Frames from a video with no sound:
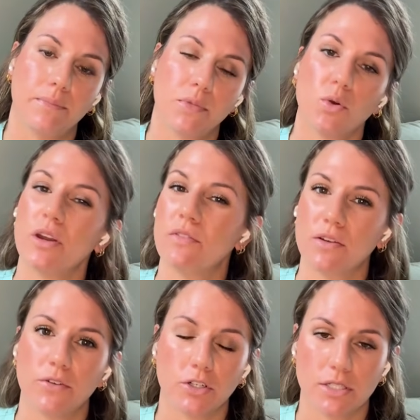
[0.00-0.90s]
or even
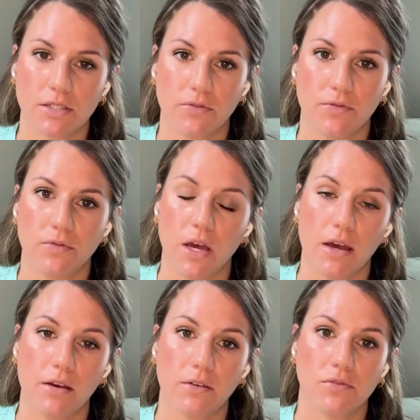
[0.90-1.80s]
if you're just
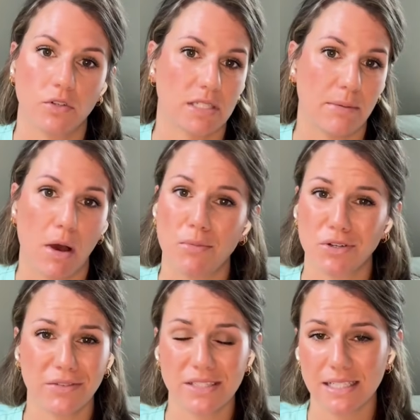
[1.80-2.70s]
a first-time mom, or
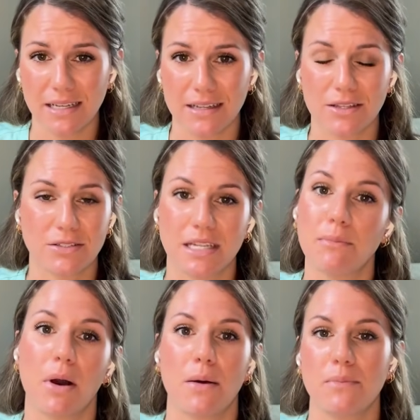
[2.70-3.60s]
even second, third-time
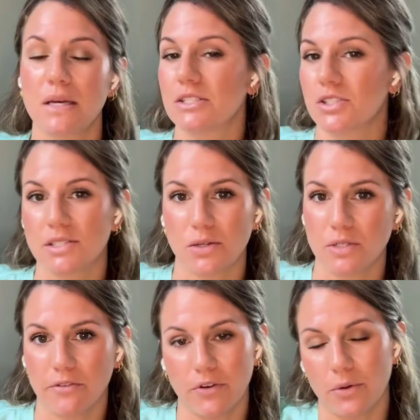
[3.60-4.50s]
mom. Is just so
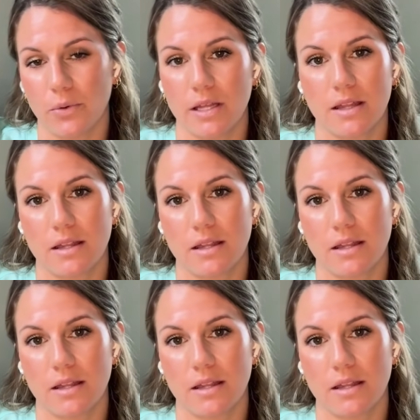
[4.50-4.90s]
different with